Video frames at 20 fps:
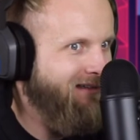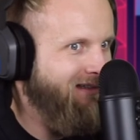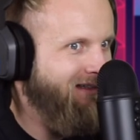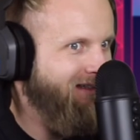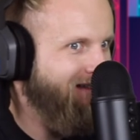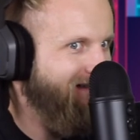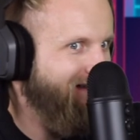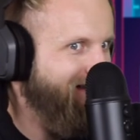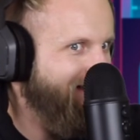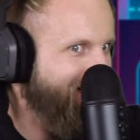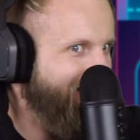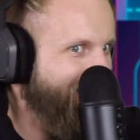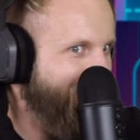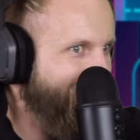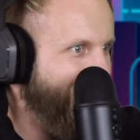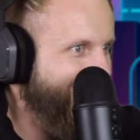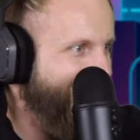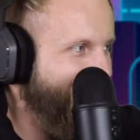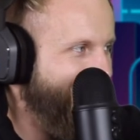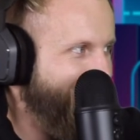
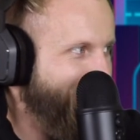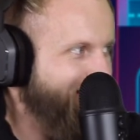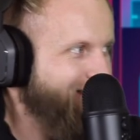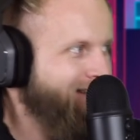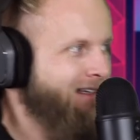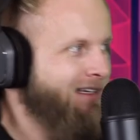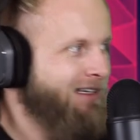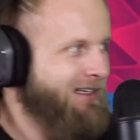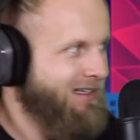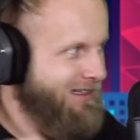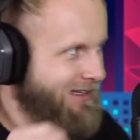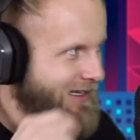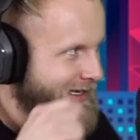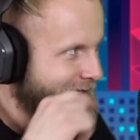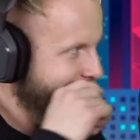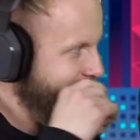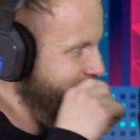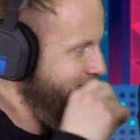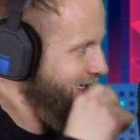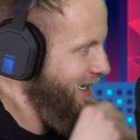dude, yeah,
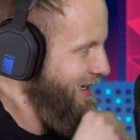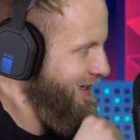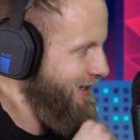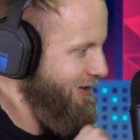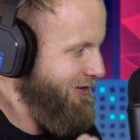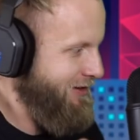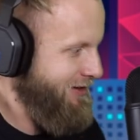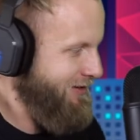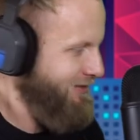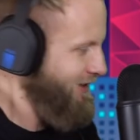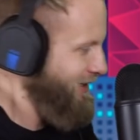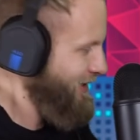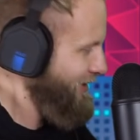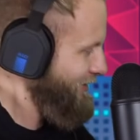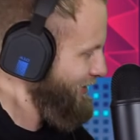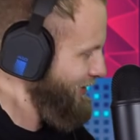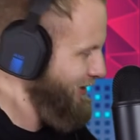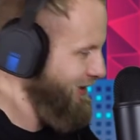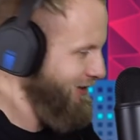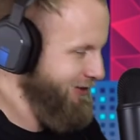like just kind of, you know,
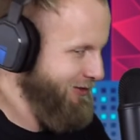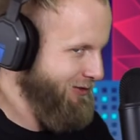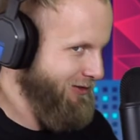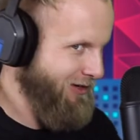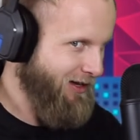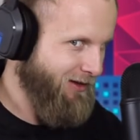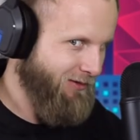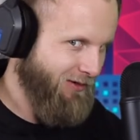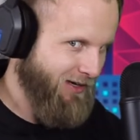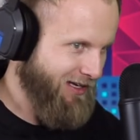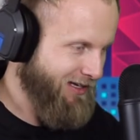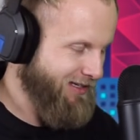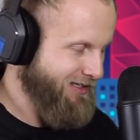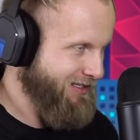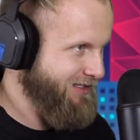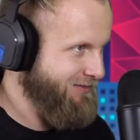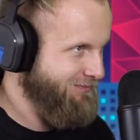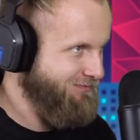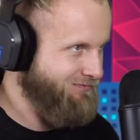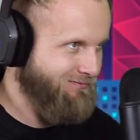looking through
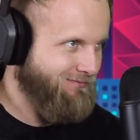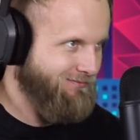hallways,